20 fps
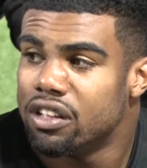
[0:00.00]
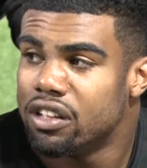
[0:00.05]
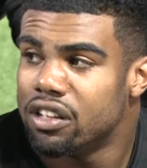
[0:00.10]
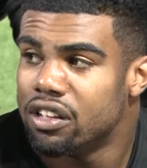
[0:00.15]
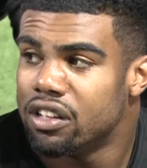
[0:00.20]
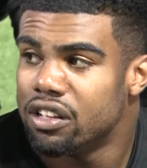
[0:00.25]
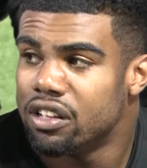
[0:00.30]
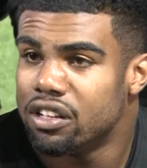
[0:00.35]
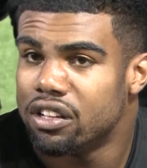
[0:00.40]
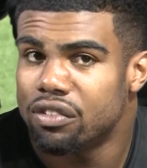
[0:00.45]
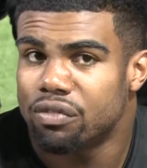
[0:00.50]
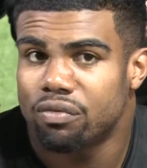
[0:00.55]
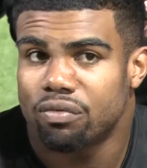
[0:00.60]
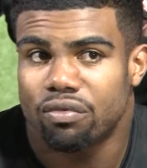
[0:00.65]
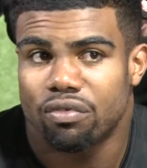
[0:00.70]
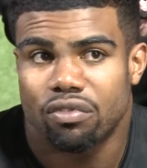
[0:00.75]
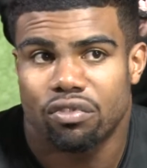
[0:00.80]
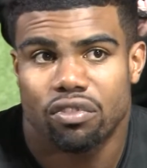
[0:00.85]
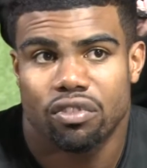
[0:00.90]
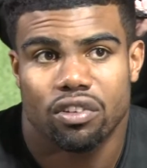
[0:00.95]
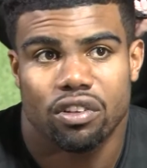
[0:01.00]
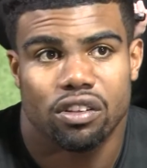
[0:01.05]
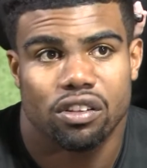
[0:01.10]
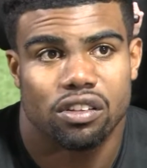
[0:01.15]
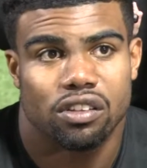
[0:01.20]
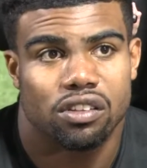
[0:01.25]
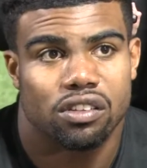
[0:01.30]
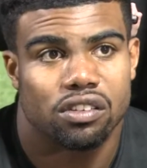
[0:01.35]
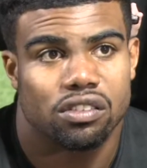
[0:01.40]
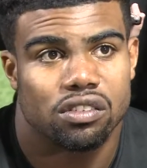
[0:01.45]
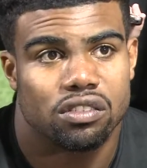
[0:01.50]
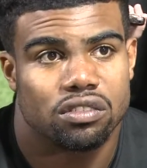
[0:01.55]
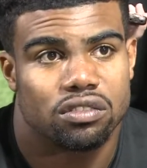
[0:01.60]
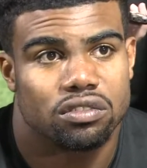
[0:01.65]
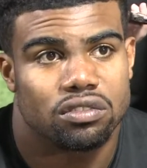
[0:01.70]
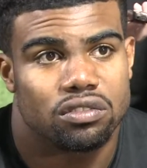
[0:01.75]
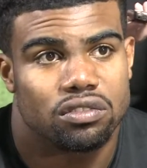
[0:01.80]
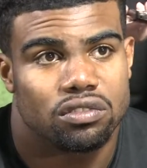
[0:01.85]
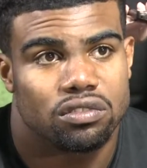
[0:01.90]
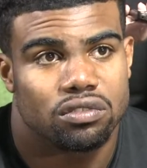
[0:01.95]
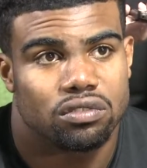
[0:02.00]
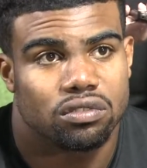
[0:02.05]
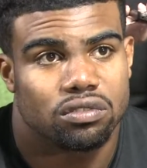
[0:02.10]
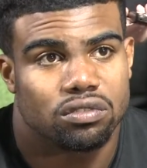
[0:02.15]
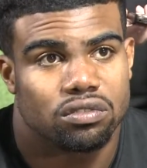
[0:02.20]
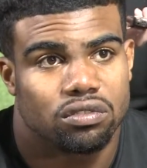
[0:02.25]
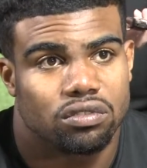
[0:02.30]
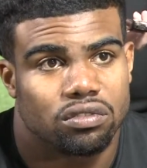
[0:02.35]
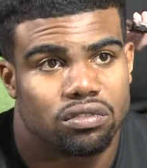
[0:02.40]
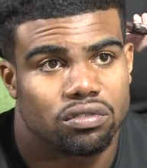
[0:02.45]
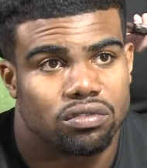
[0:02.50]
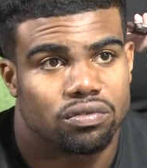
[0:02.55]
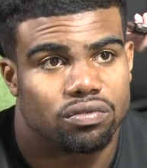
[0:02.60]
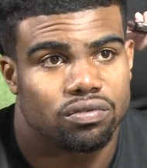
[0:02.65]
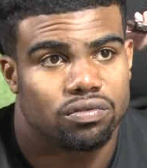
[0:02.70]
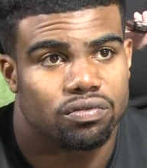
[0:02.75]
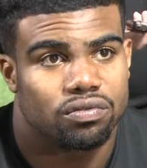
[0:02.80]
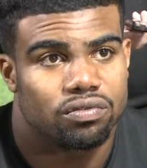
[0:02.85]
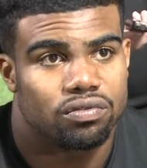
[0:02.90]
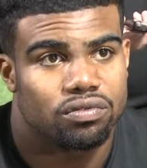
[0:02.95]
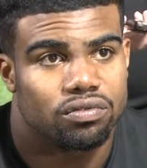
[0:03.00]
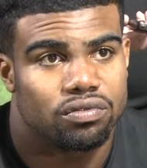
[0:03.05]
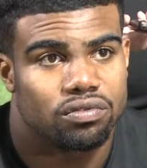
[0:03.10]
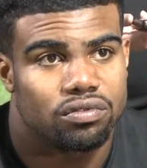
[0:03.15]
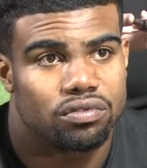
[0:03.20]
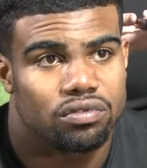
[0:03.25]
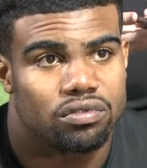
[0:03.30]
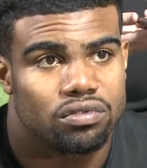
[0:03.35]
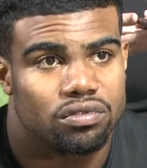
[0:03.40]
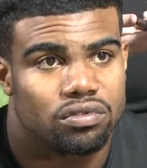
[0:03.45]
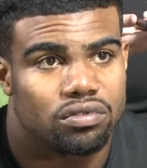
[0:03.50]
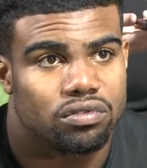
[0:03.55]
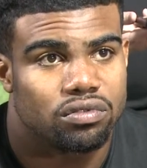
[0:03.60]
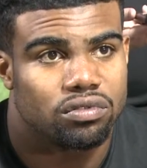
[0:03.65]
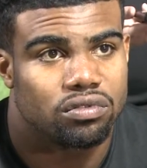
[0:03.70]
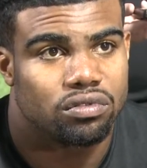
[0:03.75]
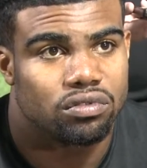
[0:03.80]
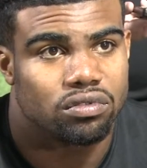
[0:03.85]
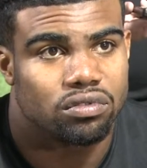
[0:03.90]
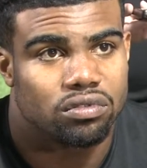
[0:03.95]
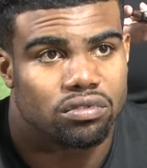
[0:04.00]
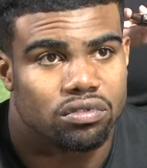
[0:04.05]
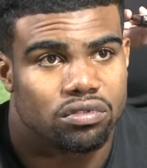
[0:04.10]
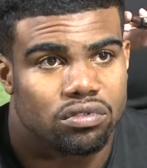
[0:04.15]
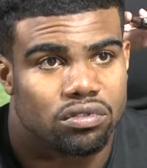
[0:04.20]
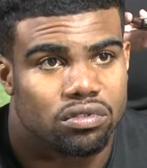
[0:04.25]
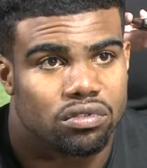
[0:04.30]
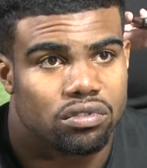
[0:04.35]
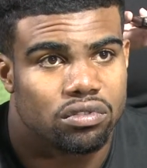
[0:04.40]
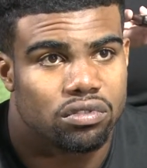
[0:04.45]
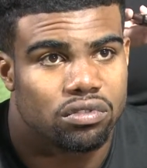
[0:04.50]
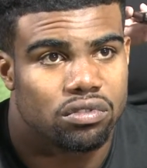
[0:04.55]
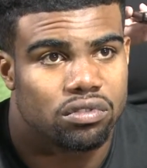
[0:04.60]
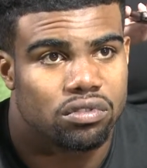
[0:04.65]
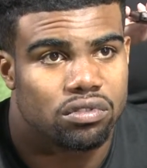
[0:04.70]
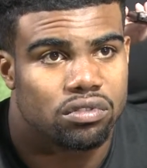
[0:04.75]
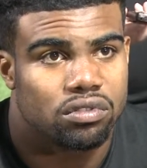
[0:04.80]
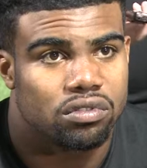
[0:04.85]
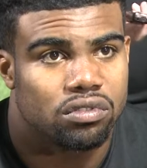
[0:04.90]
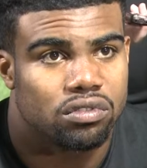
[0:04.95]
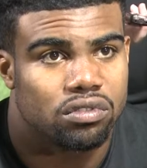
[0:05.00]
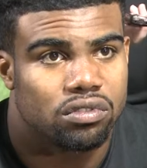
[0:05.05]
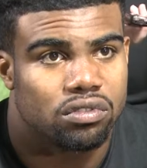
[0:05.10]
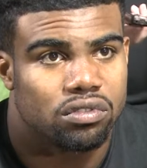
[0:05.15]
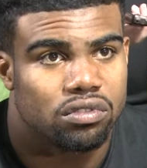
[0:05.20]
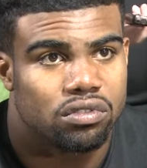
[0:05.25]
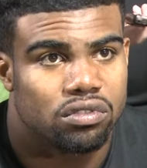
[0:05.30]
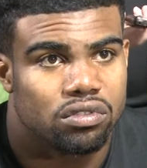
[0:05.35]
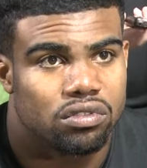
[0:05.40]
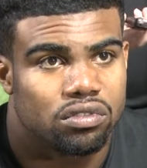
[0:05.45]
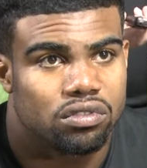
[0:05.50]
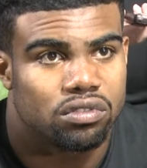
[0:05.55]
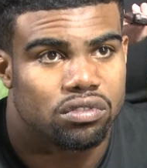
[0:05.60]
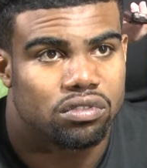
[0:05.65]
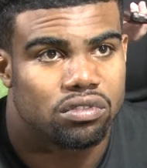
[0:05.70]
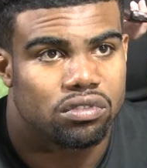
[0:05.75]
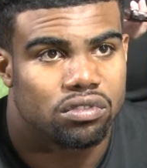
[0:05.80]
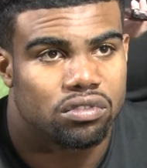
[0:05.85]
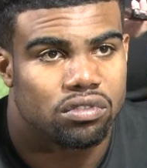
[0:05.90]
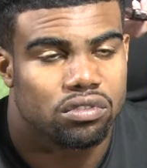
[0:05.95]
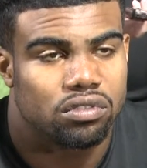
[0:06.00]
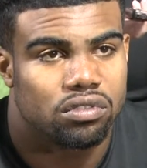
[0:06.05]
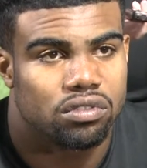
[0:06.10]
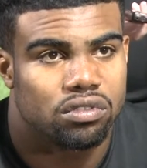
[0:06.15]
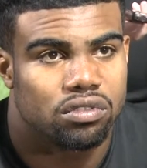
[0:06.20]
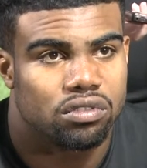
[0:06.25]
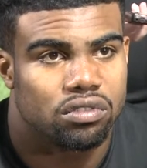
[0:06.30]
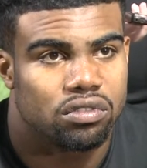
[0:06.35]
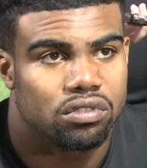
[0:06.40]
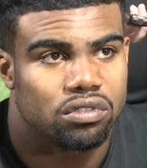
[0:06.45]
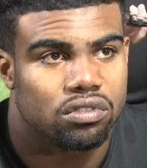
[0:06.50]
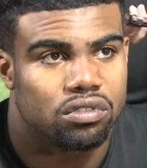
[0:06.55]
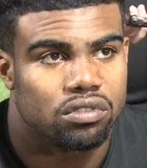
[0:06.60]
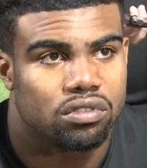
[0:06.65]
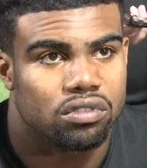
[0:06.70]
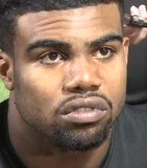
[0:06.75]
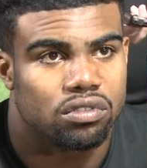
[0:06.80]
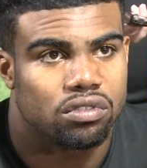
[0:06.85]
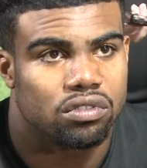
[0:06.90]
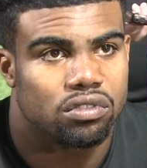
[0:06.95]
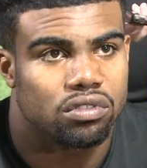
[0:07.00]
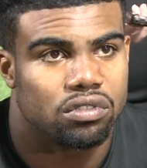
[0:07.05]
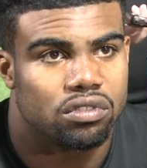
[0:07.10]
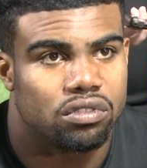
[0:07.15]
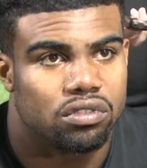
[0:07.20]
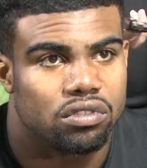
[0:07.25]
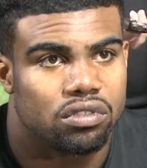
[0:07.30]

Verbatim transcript: We talked a little bit about your style of hitting, not not hitting the guy square, but kind of, I don't know, use the word edge.